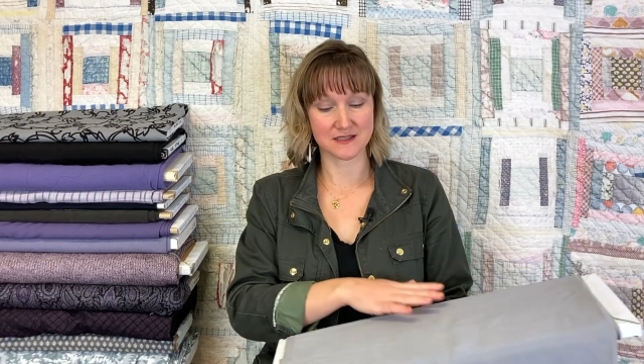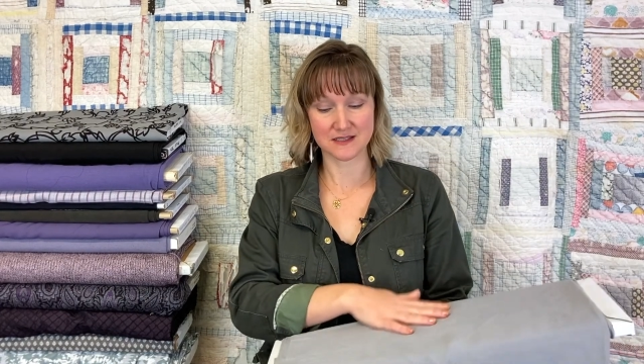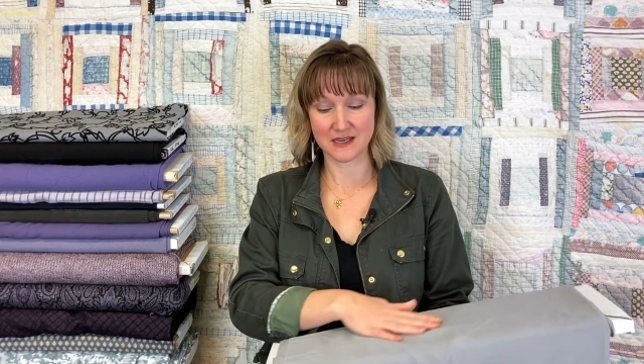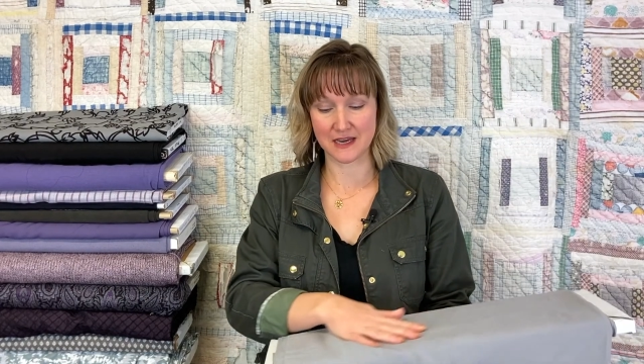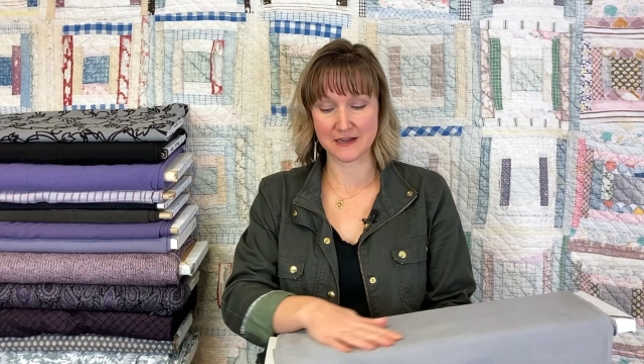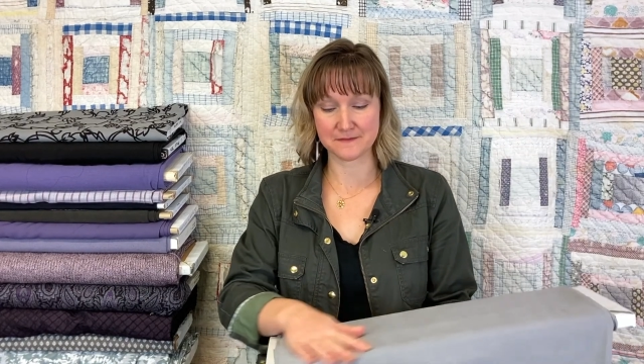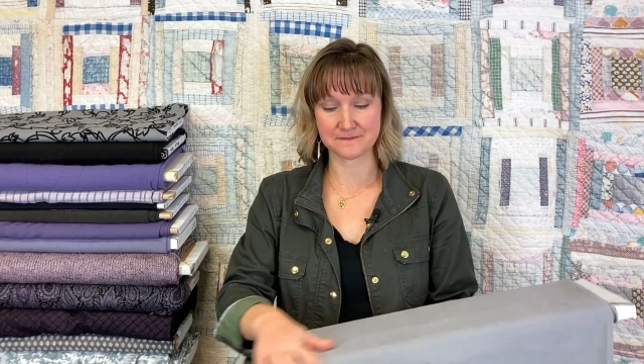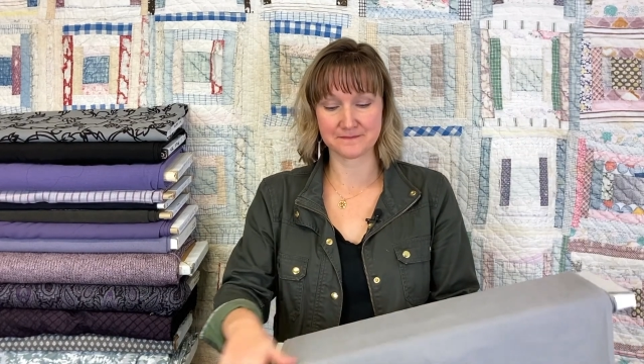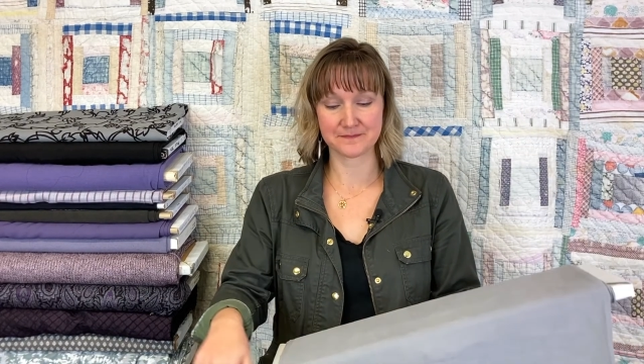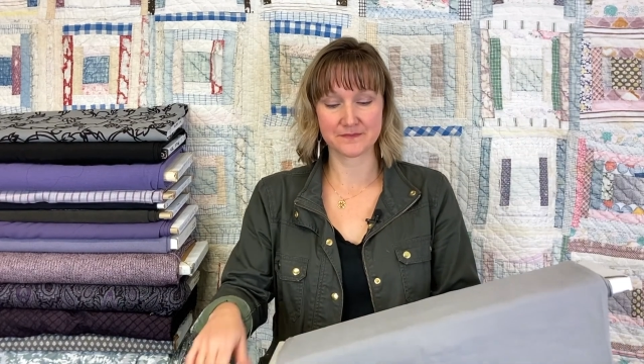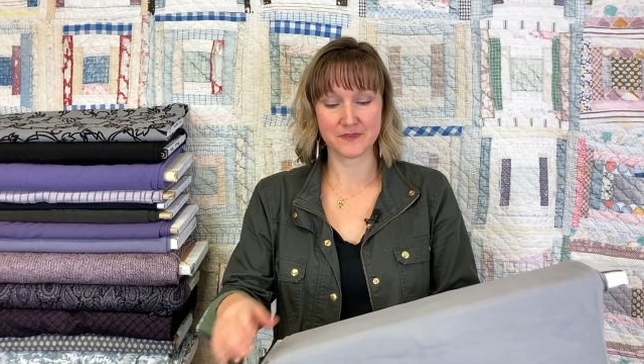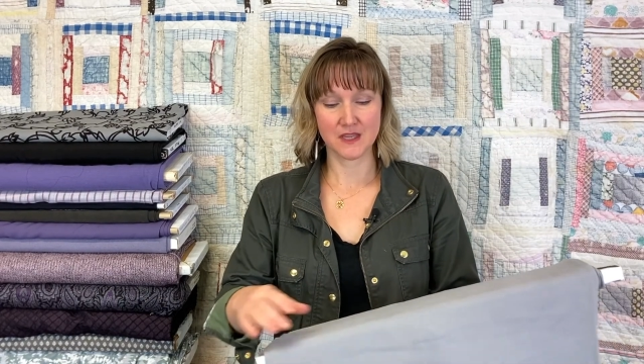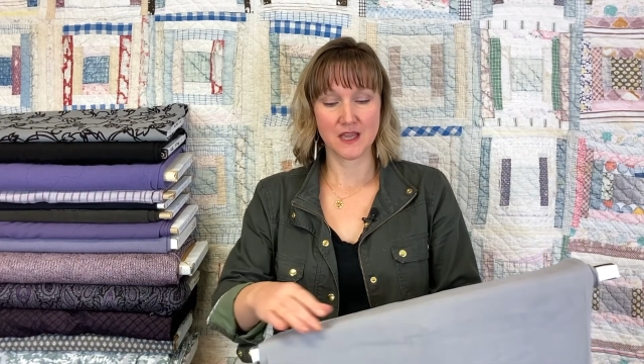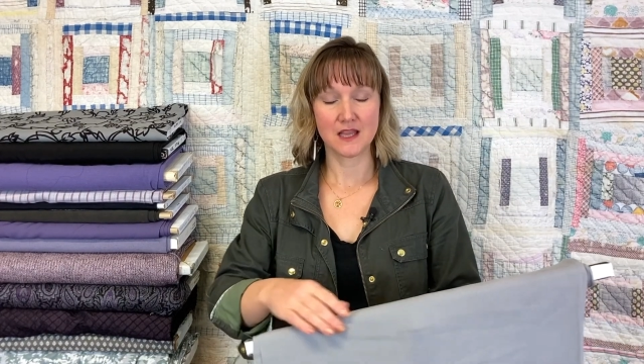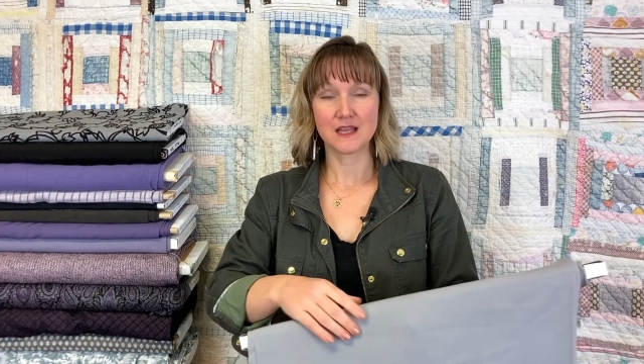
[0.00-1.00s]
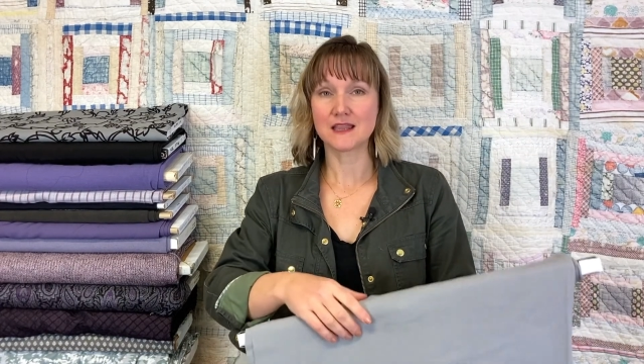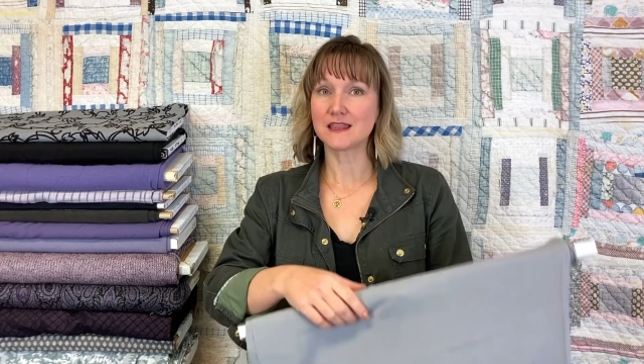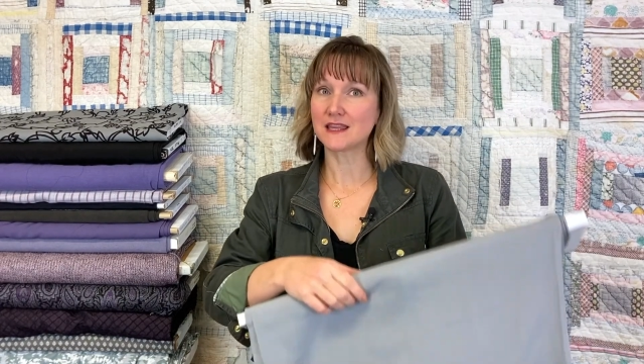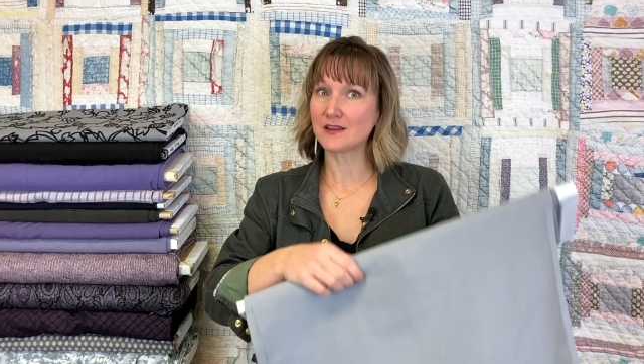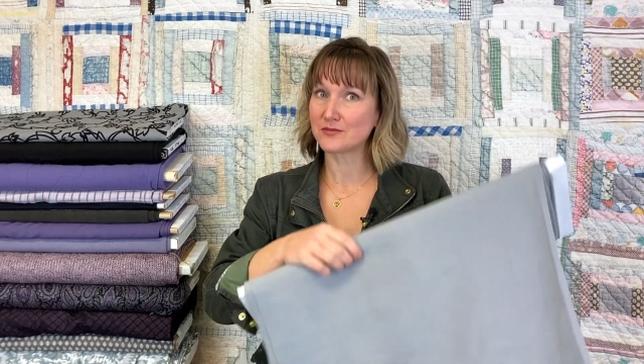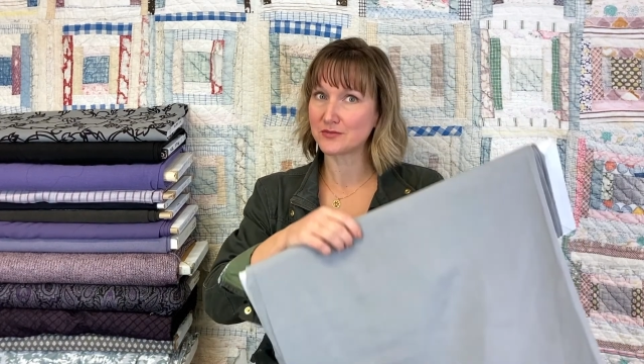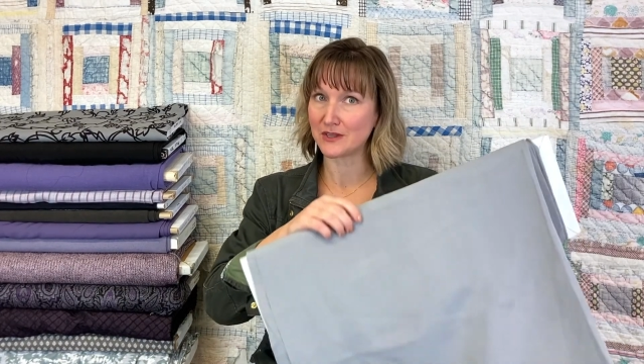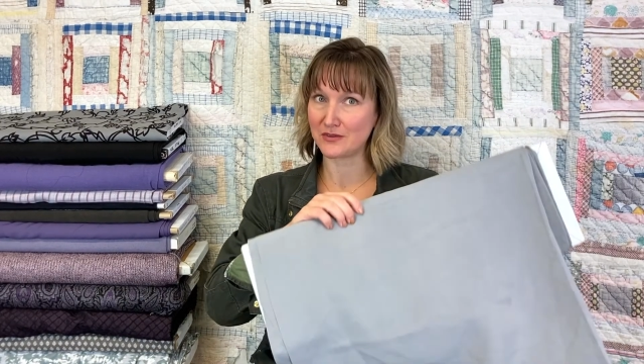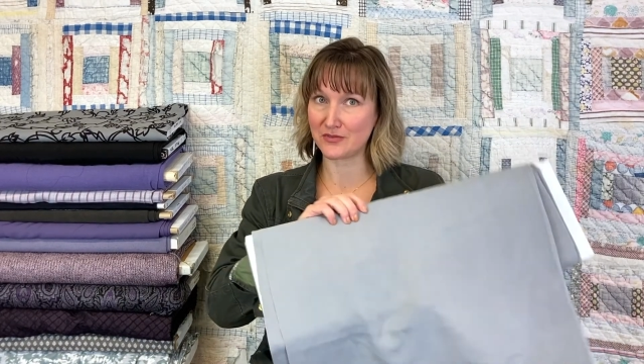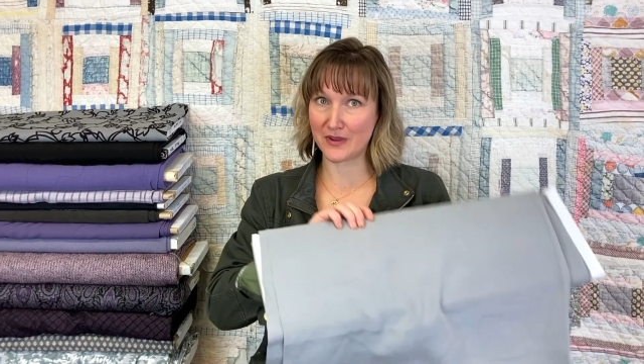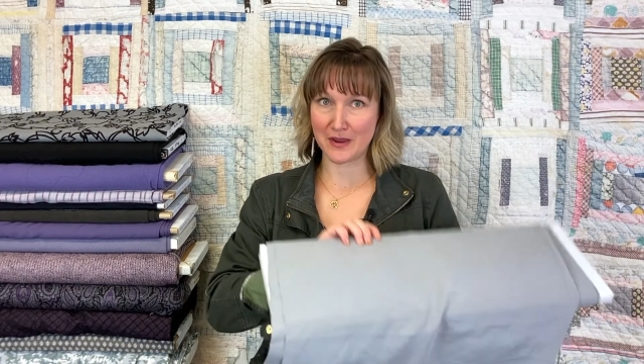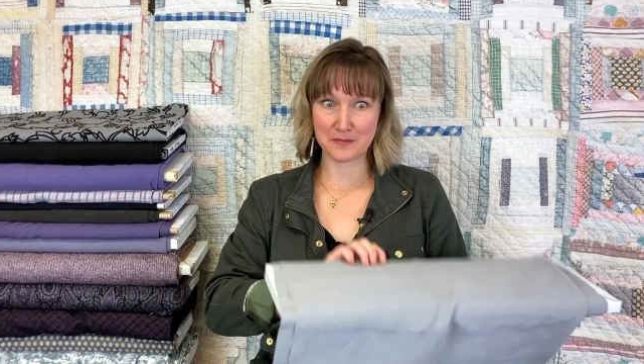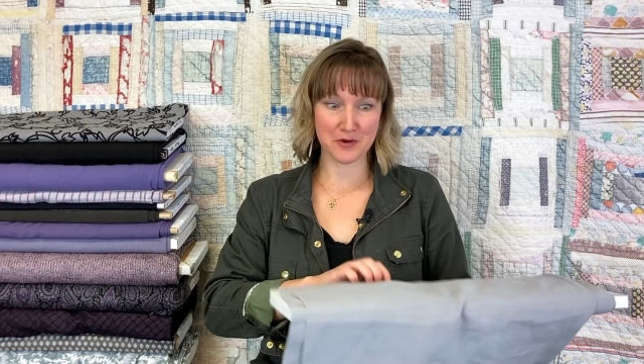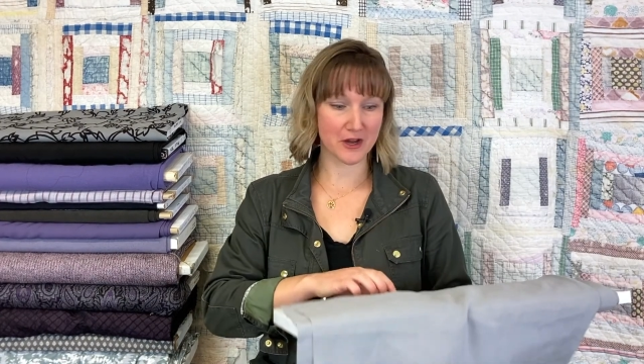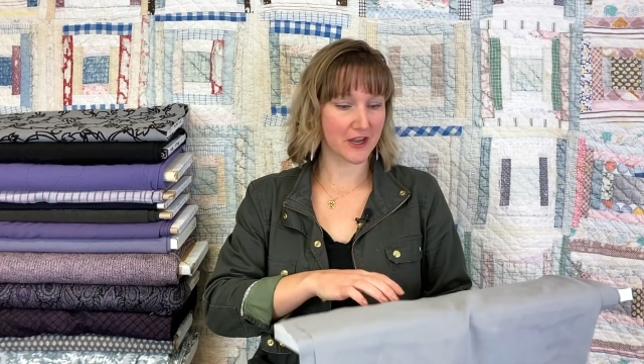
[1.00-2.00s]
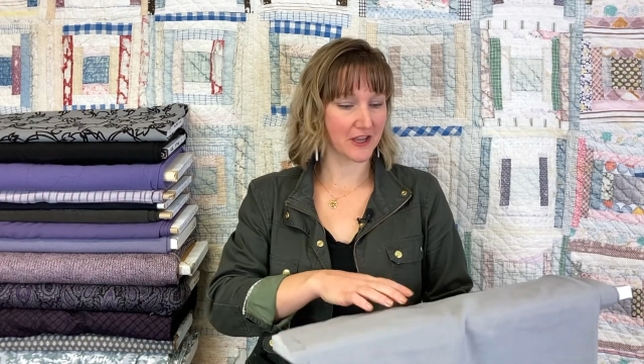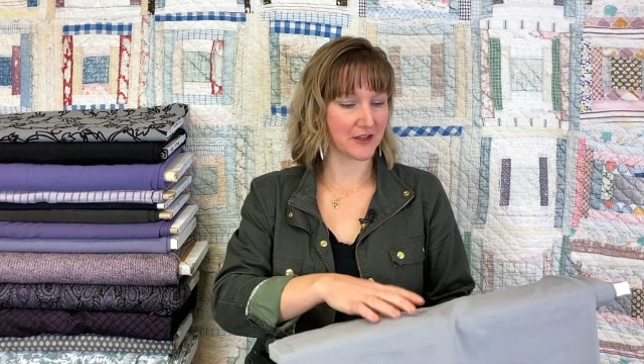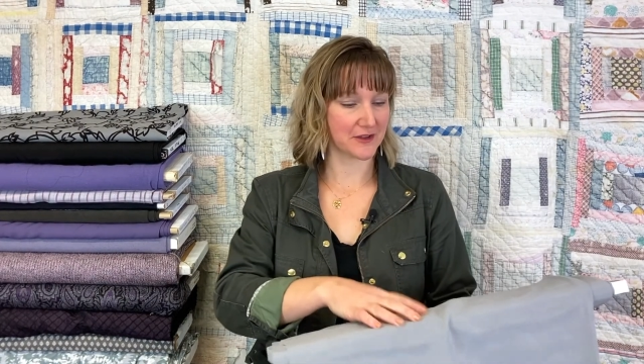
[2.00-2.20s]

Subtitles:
skin. Lovely fabric.